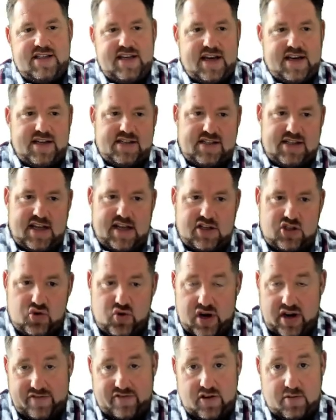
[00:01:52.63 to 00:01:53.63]
any sales
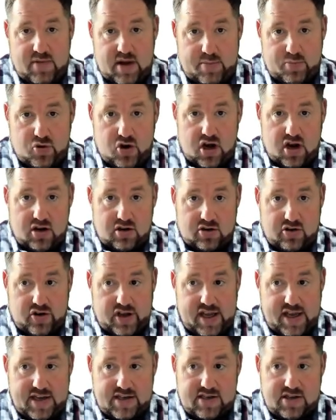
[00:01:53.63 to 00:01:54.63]
rank from my product or
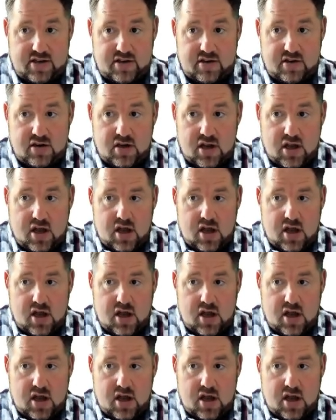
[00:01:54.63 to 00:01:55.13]
ASIN?